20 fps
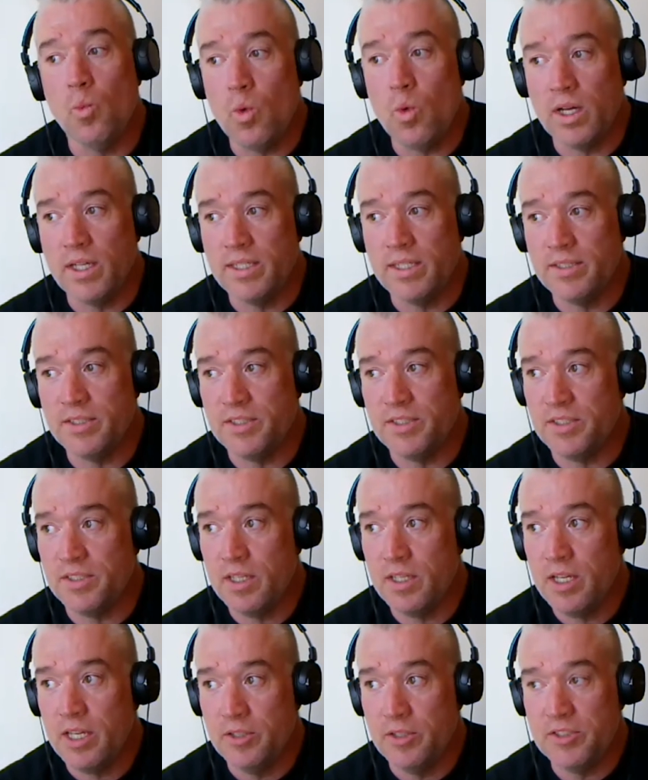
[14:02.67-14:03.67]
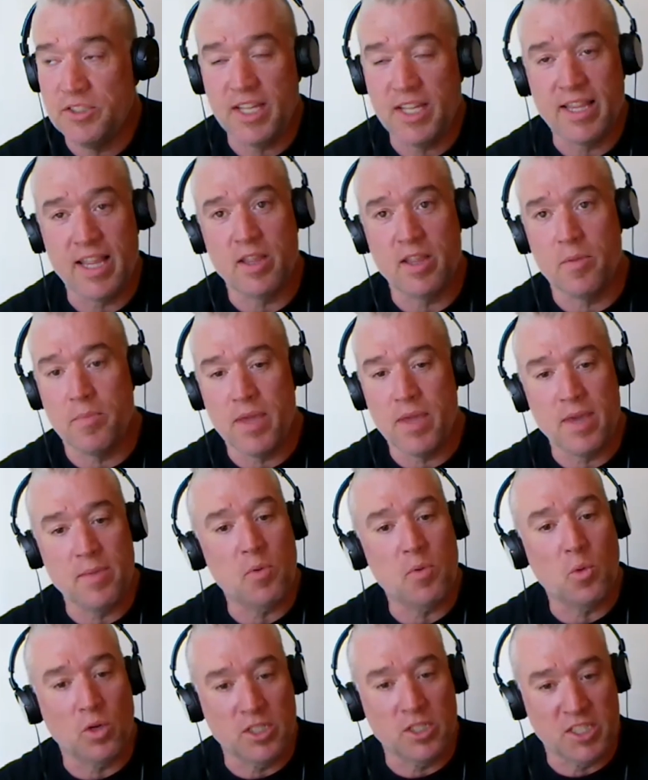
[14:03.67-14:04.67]
was... You said that the
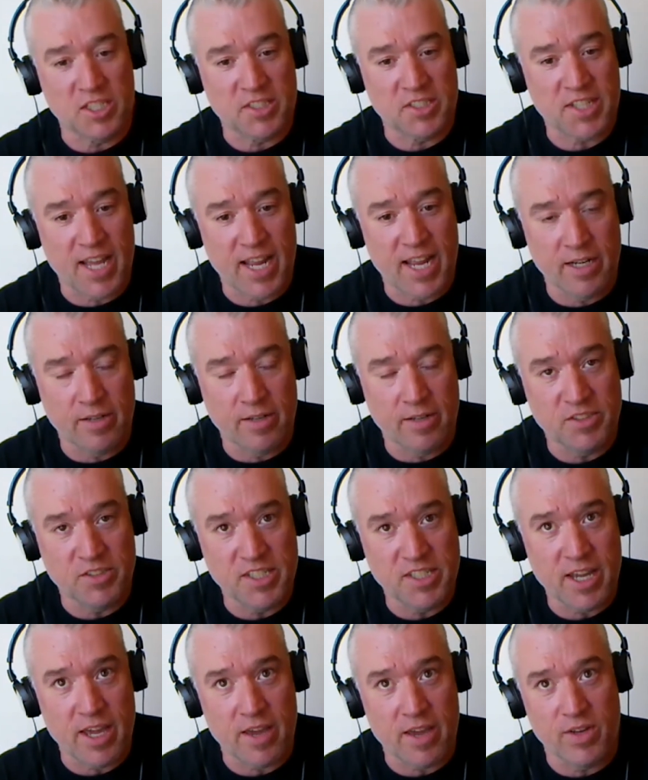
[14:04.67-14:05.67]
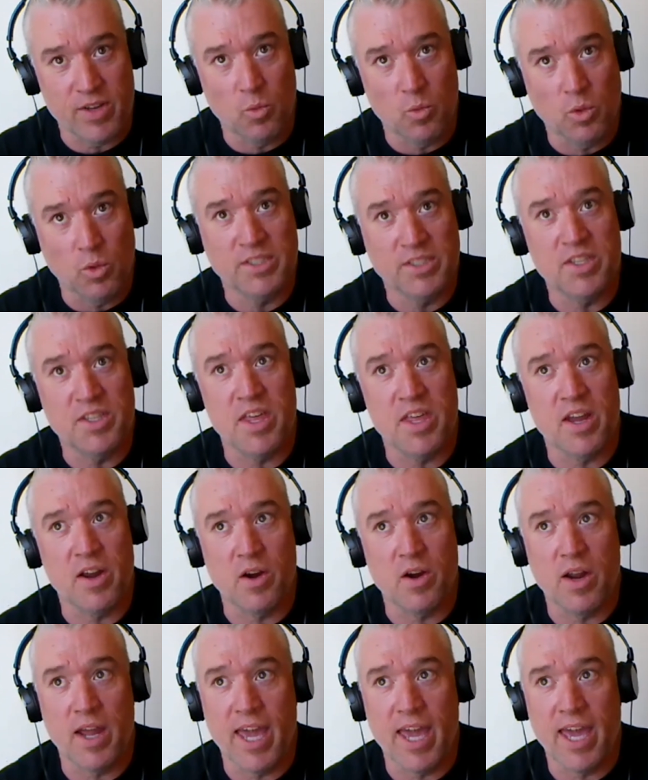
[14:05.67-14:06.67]
people were just kind of sick of it. Was
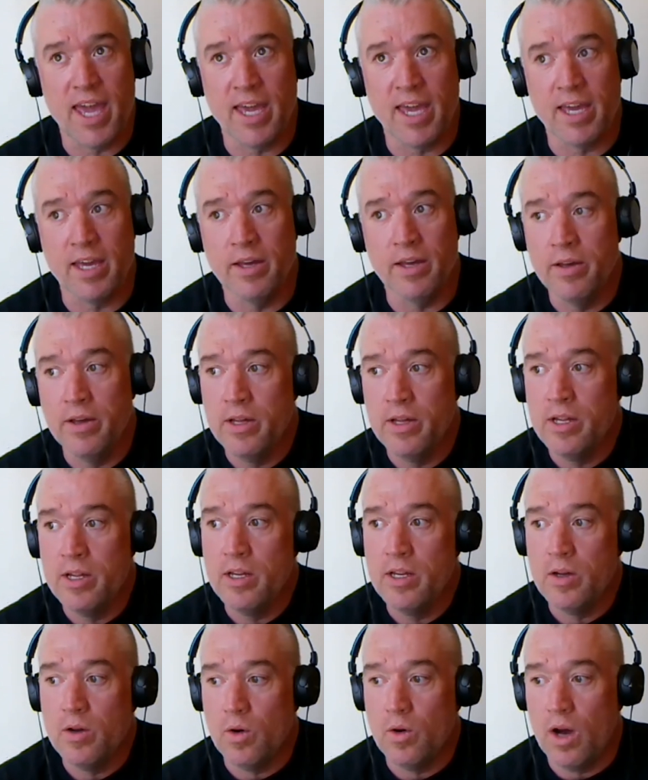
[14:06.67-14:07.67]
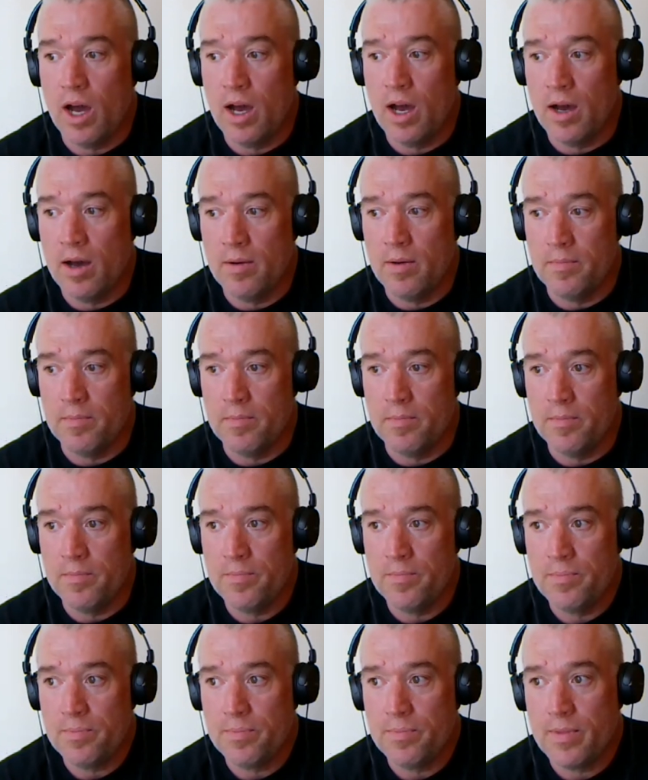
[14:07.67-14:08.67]
there a, um,
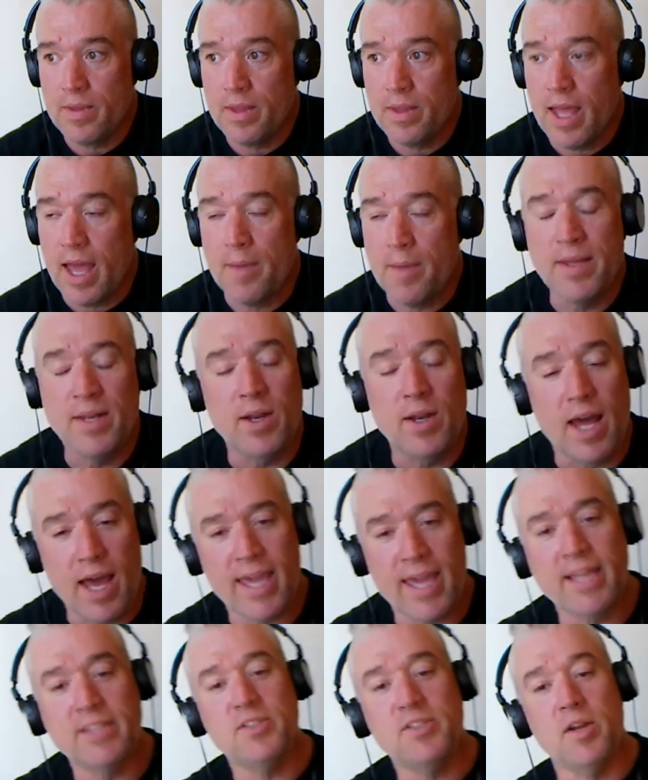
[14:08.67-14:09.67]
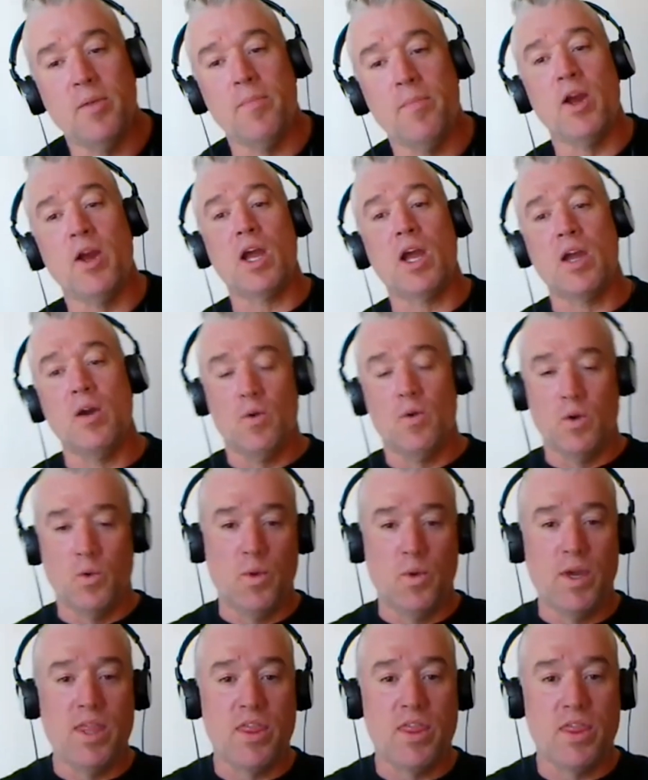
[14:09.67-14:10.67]
I mean, I guess in America,
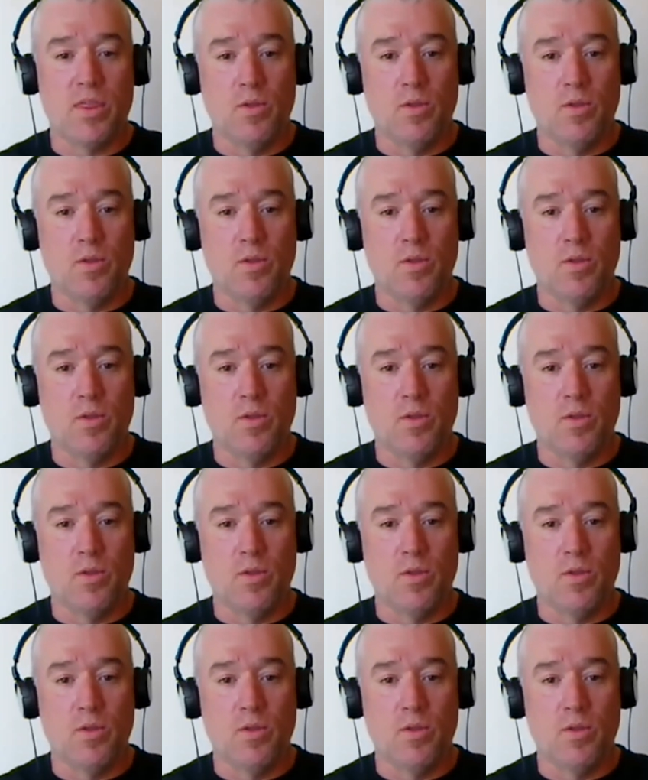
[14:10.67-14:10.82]
when we,